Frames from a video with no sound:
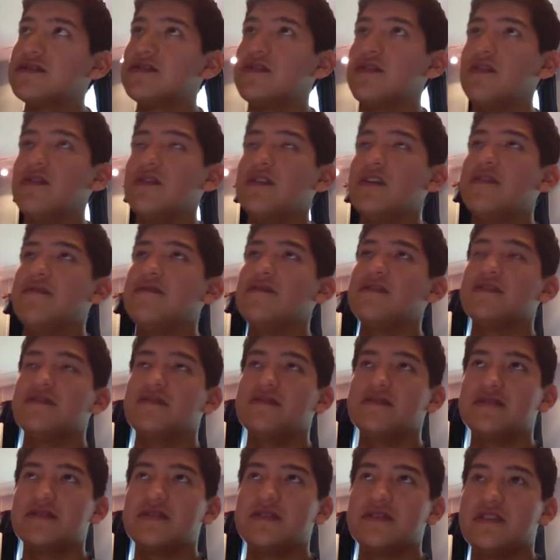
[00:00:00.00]
No, 11
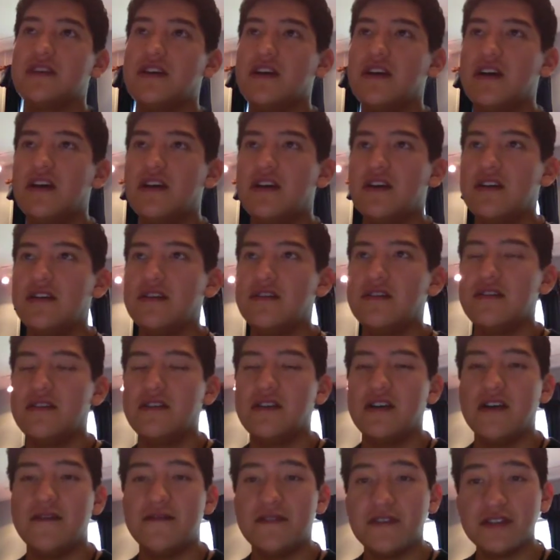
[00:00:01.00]
years
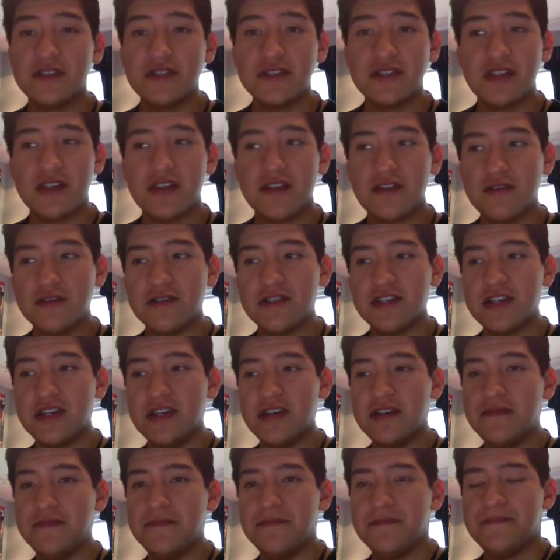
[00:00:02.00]
if this is a
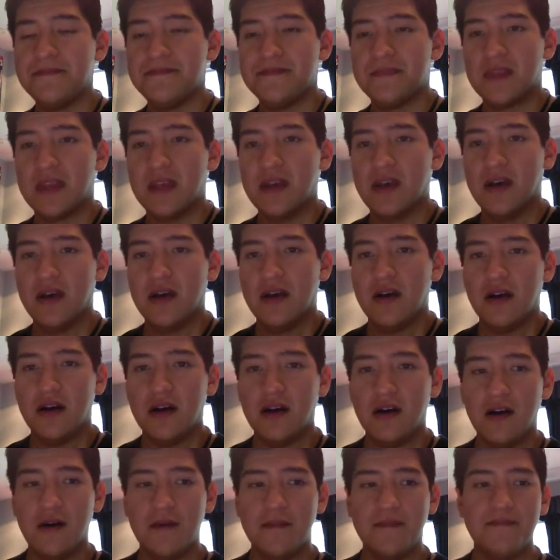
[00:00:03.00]
13.
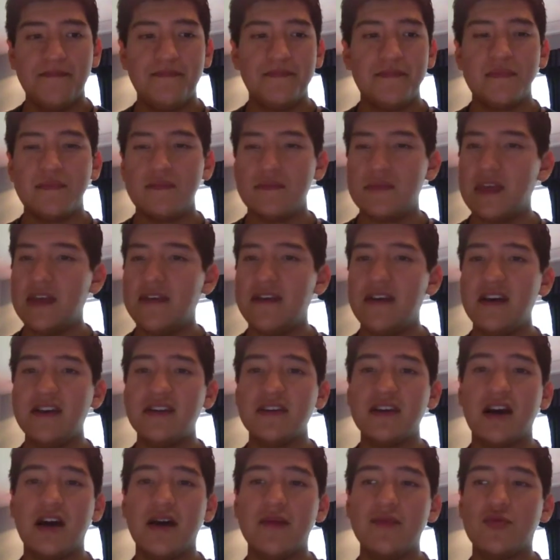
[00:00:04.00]
They had
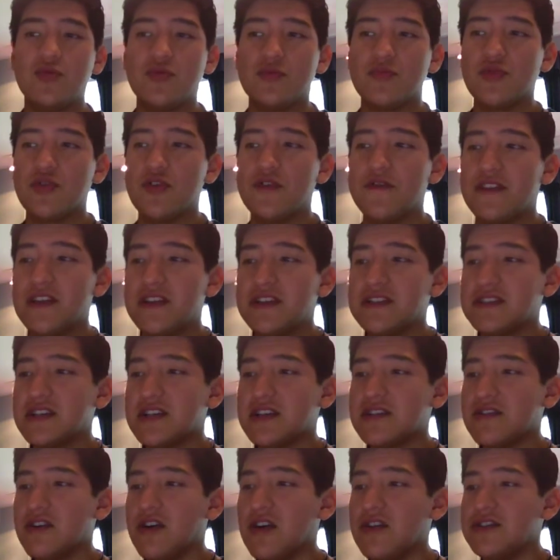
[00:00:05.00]
time to improve these
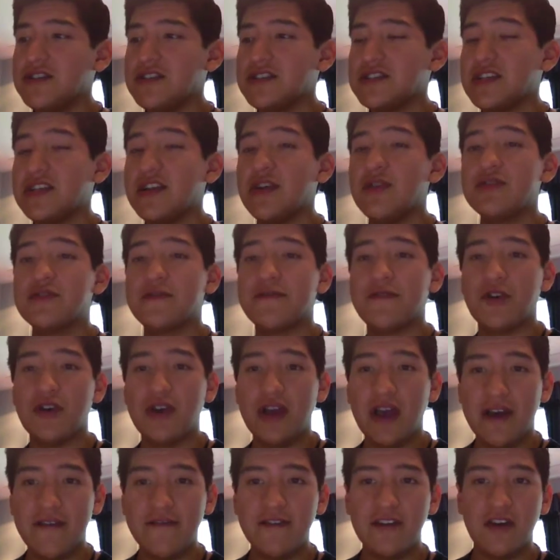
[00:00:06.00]
technologies. I know it's a
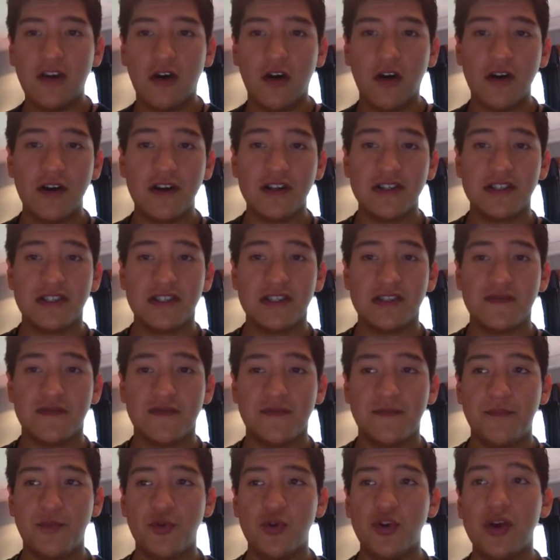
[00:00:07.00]
very heavy car because it's
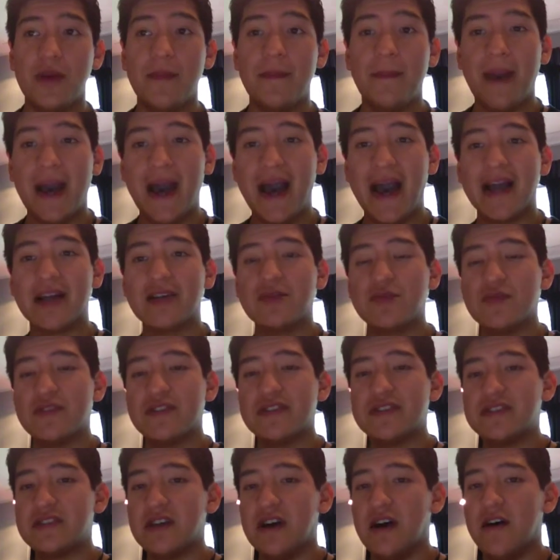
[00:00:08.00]
really packed with
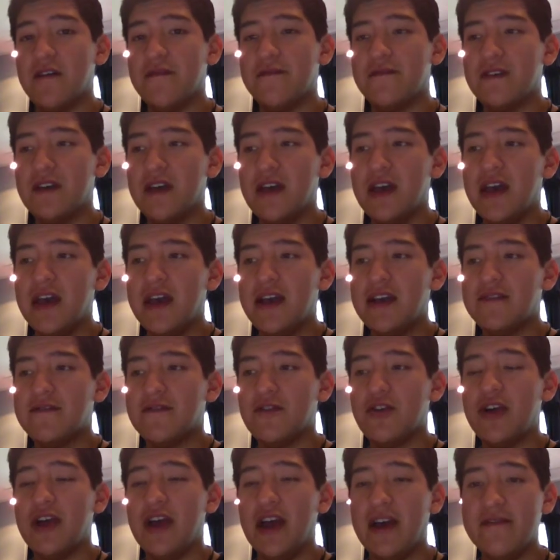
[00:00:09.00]
stuff. It's a
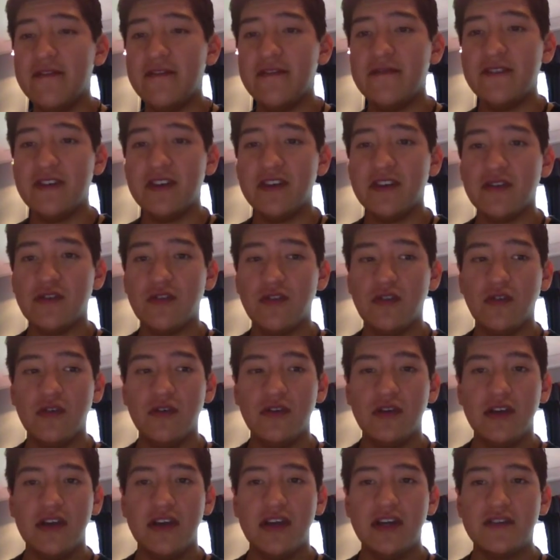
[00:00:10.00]
very heavy
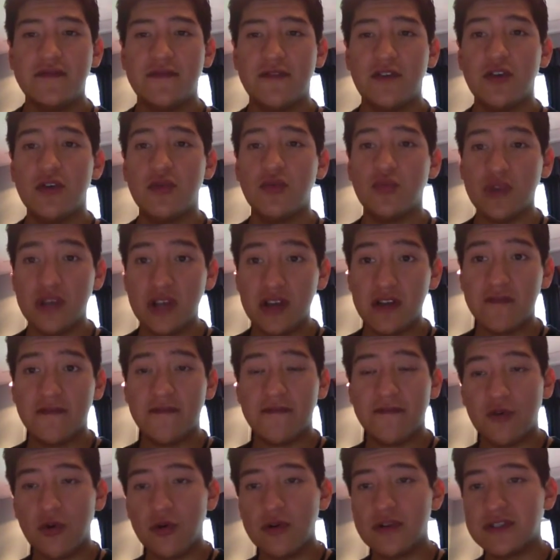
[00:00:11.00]
vehicle. It's a very
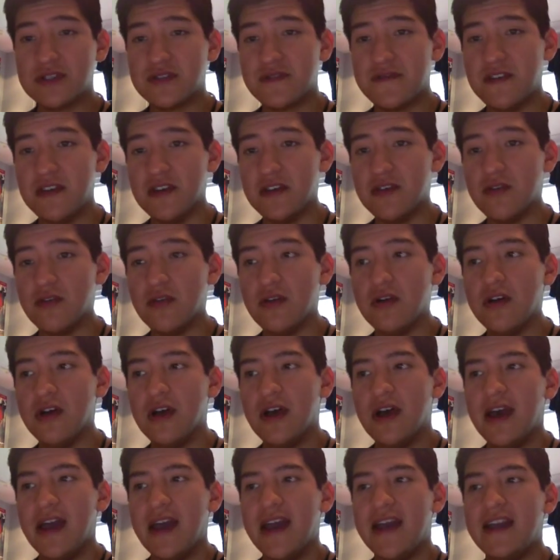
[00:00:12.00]
reinforced vehicle,
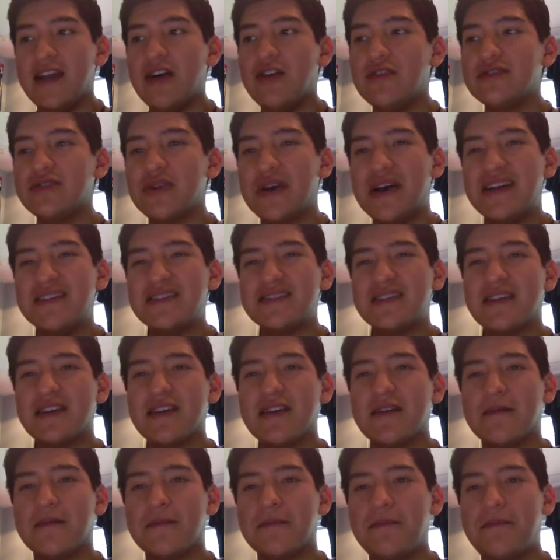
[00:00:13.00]
and also has the
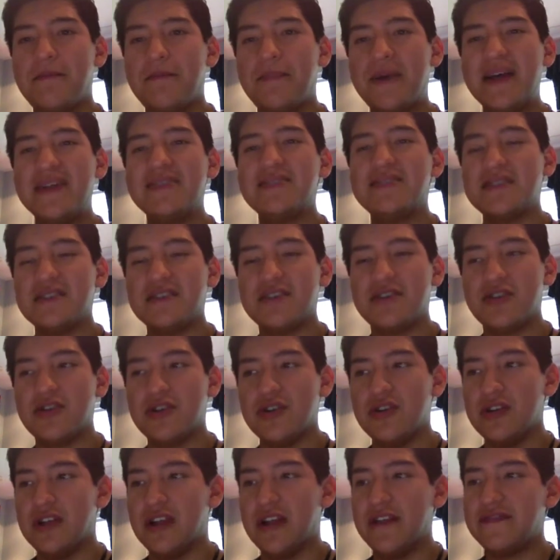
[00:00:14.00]
best
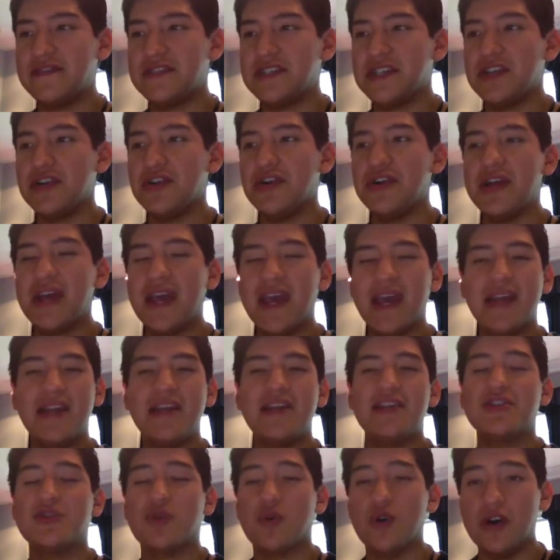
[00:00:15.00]
interior that I've seen on
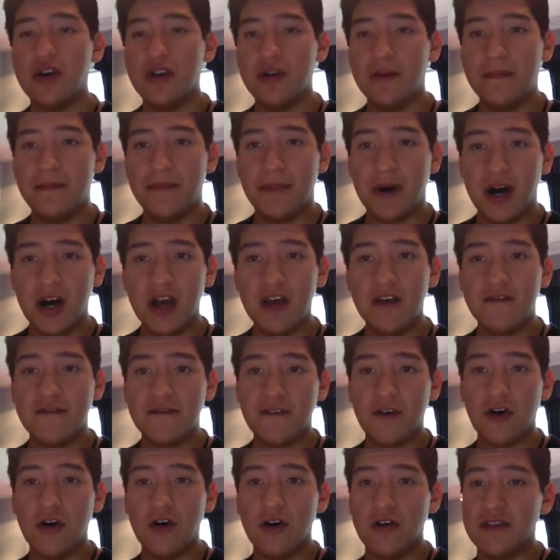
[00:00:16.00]
any Toyota by
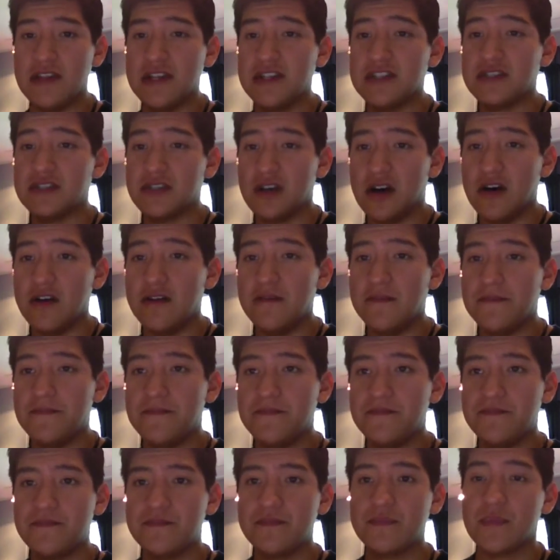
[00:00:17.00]
far that's not
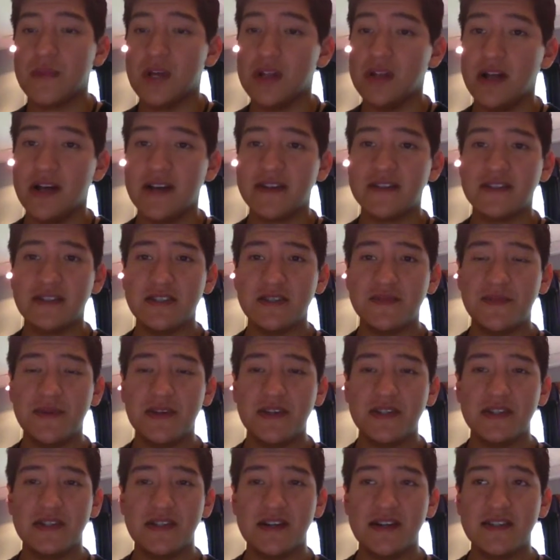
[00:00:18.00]
a Lexus,
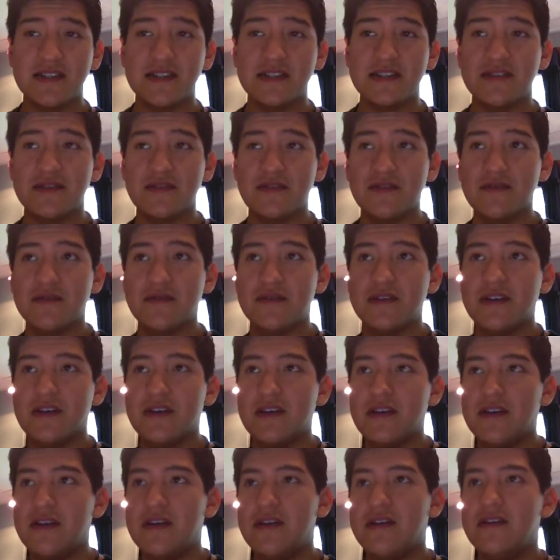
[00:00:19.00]
because the Lexus are
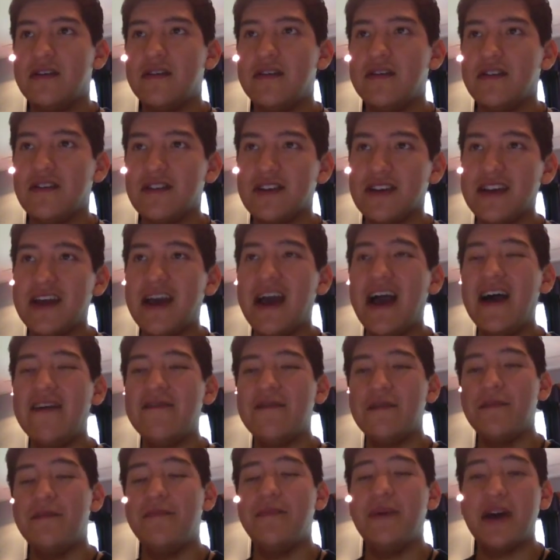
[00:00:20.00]
going to
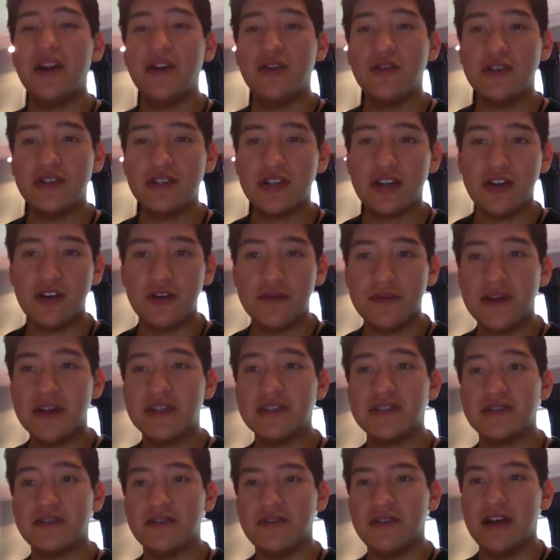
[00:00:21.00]
have a better interior
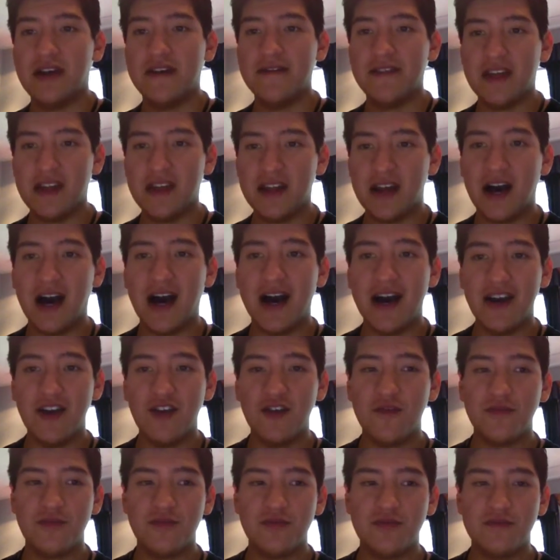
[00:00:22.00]
because they have that
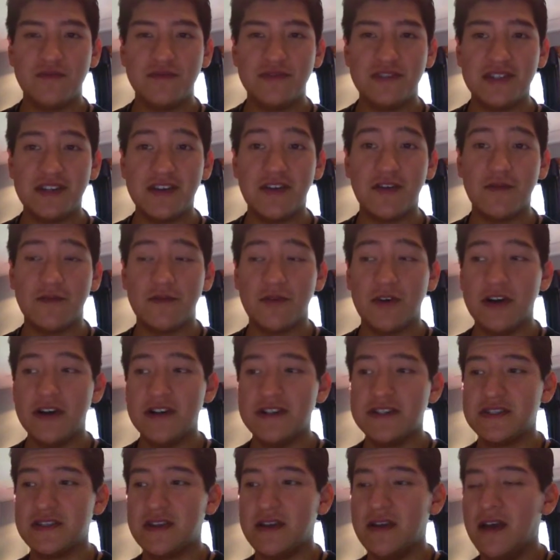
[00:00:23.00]
higher sticker
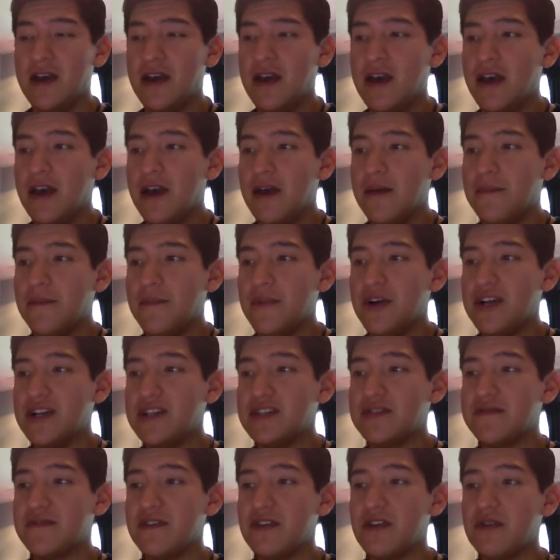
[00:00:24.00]
price. But
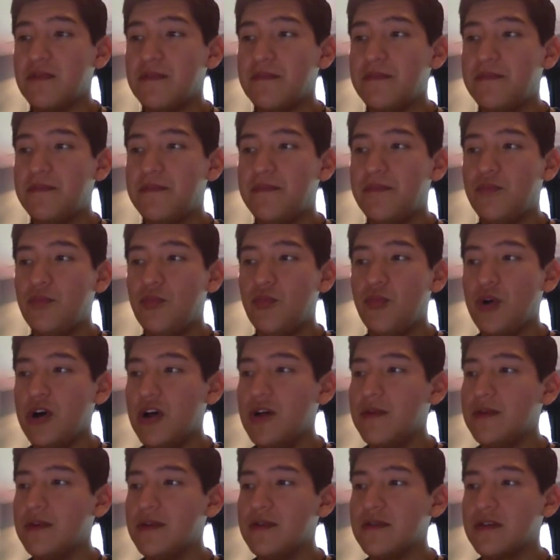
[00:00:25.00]
it's a very
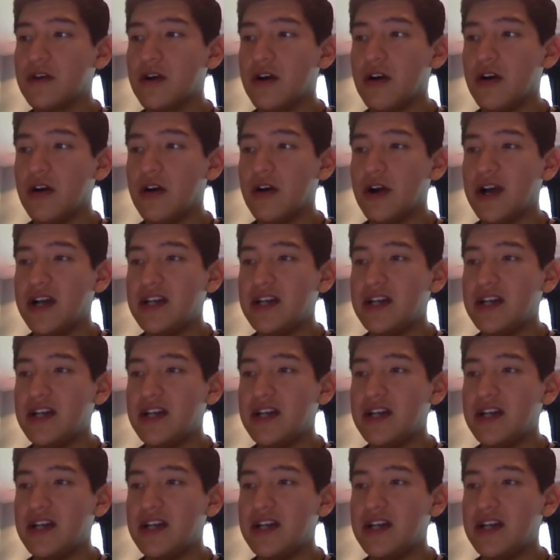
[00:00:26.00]
well-built car.